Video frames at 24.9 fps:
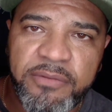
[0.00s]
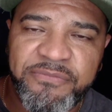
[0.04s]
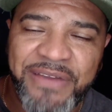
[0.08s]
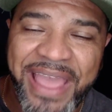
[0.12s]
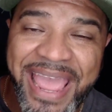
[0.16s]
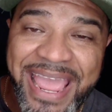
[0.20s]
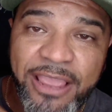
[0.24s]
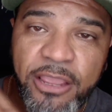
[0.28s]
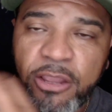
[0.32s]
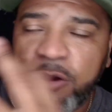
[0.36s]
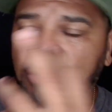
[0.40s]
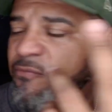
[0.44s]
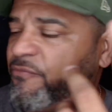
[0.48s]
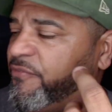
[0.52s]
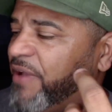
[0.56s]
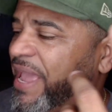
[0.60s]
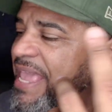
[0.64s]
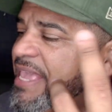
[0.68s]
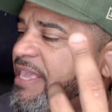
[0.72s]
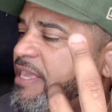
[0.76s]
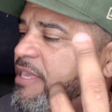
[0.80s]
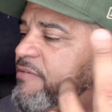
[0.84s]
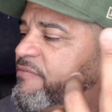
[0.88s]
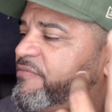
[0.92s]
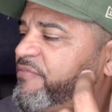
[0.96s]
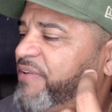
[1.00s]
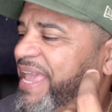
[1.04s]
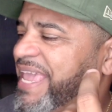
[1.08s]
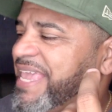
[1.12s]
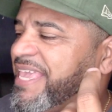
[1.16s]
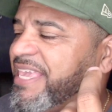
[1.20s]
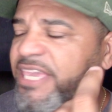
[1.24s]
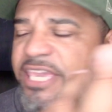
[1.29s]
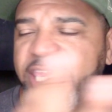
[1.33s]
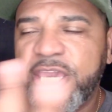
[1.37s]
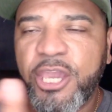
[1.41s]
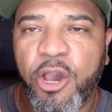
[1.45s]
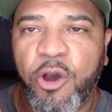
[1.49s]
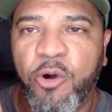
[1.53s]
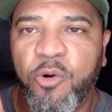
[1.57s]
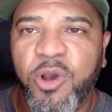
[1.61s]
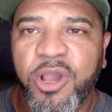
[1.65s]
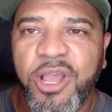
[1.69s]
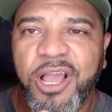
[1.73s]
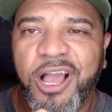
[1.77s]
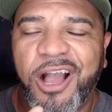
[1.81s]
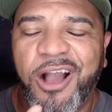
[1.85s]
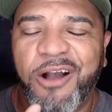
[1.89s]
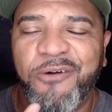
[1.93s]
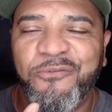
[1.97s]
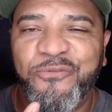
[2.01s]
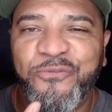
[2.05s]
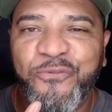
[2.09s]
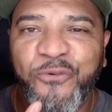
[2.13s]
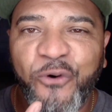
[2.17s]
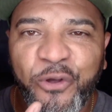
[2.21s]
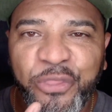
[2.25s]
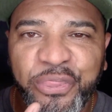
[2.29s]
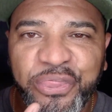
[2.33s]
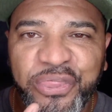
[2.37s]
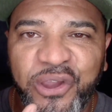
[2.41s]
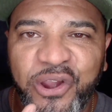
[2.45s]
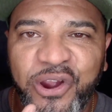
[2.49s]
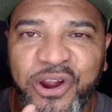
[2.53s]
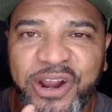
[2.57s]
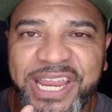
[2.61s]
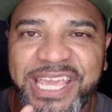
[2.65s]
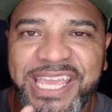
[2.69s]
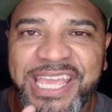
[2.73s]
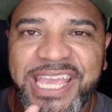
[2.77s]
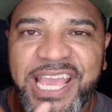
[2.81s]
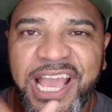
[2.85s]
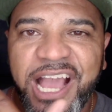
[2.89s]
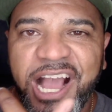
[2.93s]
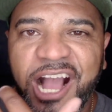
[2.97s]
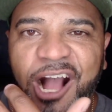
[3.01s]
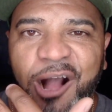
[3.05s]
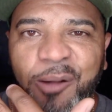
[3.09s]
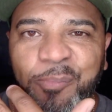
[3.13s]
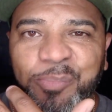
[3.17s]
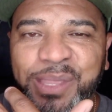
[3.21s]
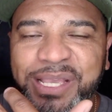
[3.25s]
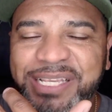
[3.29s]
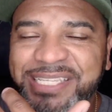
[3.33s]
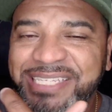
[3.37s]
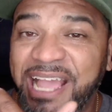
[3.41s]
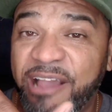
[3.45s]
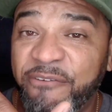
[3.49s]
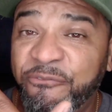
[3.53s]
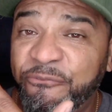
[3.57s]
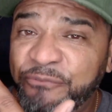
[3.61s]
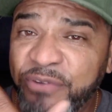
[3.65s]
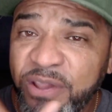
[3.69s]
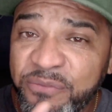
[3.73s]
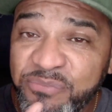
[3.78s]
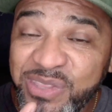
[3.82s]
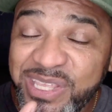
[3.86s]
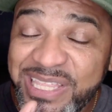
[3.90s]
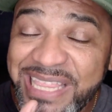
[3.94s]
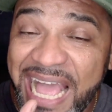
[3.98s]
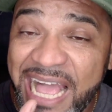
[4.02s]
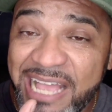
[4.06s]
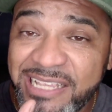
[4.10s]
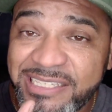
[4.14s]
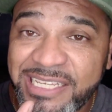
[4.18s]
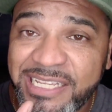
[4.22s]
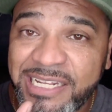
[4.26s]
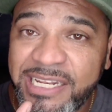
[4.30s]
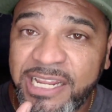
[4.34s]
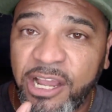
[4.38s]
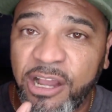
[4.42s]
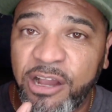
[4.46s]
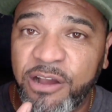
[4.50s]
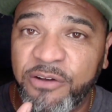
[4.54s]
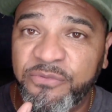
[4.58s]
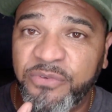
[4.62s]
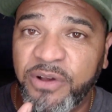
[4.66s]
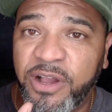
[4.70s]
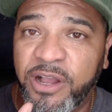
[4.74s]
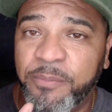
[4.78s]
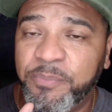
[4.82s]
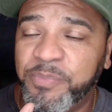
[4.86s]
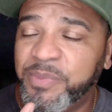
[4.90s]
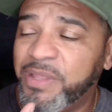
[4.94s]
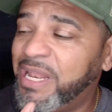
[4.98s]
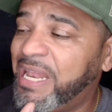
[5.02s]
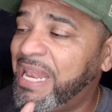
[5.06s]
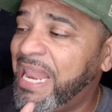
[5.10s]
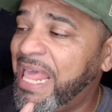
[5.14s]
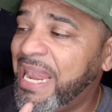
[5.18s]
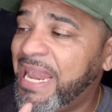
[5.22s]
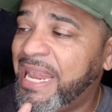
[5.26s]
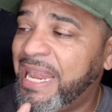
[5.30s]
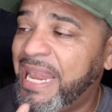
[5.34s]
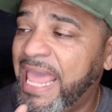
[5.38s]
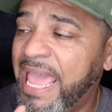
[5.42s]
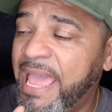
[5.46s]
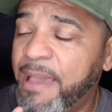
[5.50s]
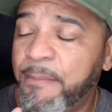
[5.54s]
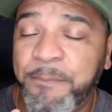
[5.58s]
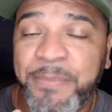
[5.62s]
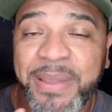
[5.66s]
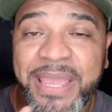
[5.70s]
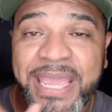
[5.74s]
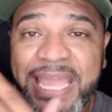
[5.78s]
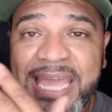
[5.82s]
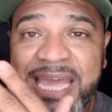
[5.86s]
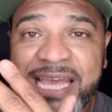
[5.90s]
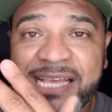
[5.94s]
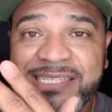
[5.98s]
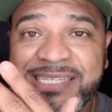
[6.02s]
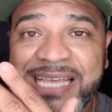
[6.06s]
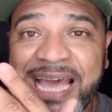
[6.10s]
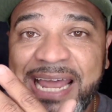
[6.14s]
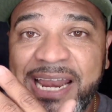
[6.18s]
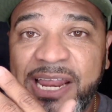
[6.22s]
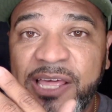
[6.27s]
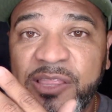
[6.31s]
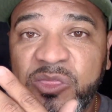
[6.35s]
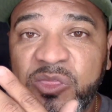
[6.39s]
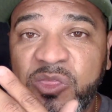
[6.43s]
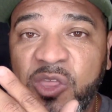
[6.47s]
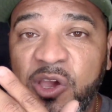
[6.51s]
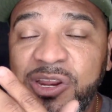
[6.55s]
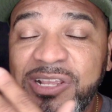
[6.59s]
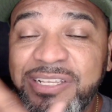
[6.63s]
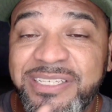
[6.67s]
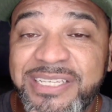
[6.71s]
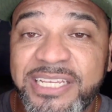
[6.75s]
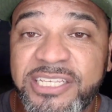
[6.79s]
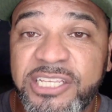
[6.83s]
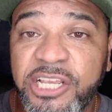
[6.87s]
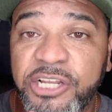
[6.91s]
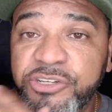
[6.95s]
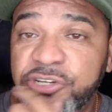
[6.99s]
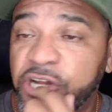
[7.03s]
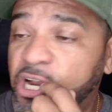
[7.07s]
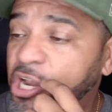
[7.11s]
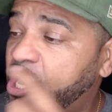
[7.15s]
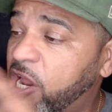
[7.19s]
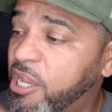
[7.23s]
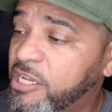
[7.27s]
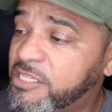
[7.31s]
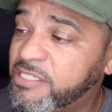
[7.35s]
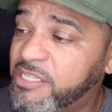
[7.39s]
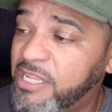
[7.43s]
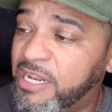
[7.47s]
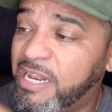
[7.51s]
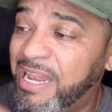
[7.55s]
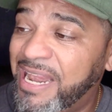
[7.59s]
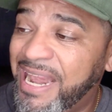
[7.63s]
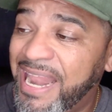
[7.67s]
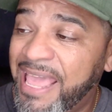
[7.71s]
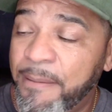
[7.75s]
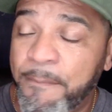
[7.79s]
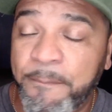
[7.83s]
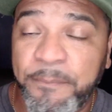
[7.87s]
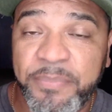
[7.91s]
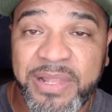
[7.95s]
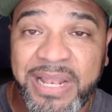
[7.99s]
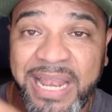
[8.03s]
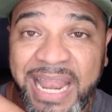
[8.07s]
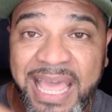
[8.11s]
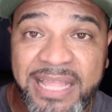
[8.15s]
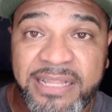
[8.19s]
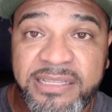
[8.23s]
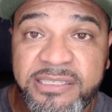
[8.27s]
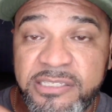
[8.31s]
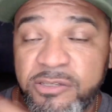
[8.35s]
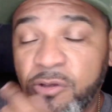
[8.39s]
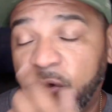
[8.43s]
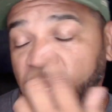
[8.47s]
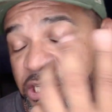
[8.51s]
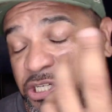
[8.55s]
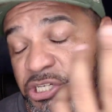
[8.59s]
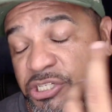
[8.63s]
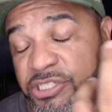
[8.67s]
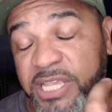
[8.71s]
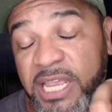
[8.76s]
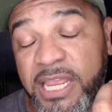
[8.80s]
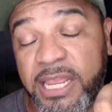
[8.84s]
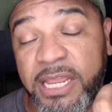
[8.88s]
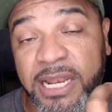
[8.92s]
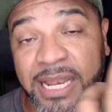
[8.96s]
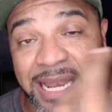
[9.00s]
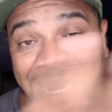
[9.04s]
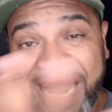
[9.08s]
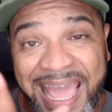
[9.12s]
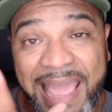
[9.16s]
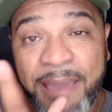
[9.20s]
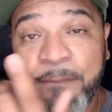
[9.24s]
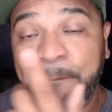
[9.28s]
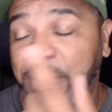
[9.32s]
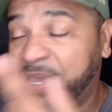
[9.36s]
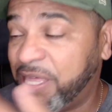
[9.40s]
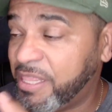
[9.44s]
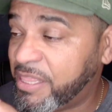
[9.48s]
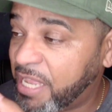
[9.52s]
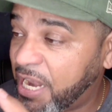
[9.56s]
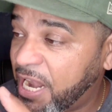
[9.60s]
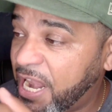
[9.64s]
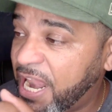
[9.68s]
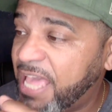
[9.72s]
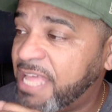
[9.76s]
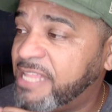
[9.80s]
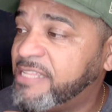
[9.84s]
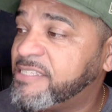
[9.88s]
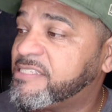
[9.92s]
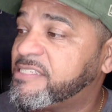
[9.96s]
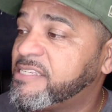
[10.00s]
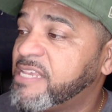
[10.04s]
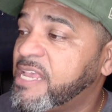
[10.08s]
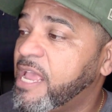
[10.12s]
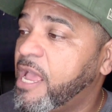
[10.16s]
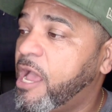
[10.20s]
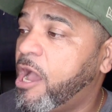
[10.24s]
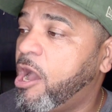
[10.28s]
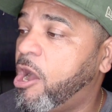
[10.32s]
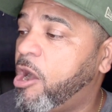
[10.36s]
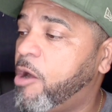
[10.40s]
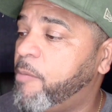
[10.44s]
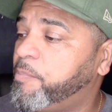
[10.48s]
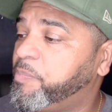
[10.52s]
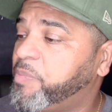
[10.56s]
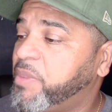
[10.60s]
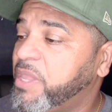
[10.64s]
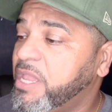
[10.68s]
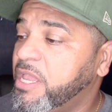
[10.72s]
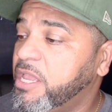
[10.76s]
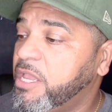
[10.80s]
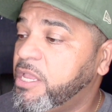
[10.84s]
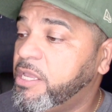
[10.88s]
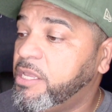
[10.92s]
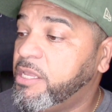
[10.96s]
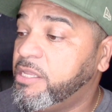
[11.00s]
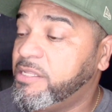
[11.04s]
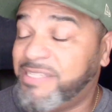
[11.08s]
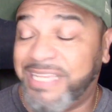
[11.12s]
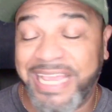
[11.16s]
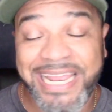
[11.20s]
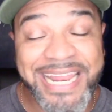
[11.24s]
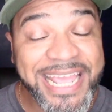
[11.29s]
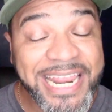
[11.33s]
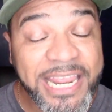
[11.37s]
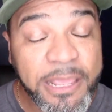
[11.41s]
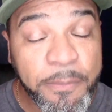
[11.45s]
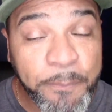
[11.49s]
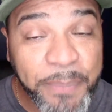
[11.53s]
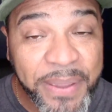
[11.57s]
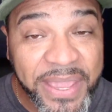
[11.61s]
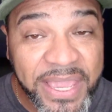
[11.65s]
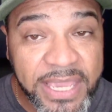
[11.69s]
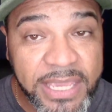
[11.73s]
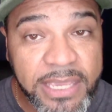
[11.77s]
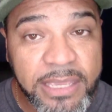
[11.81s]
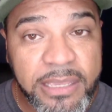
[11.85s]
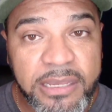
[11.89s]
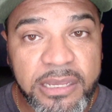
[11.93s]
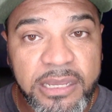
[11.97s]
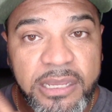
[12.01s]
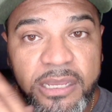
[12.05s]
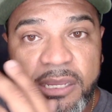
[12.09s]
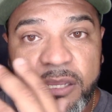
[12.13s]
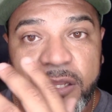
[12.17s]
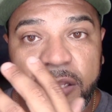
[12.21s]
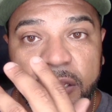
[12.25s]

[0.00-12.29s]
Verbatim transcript: Vankyo 430, it's got 50,000 of LED lamp. It's got a 3600 lux lamp lens, or I should say lamp in the lens. 1080p.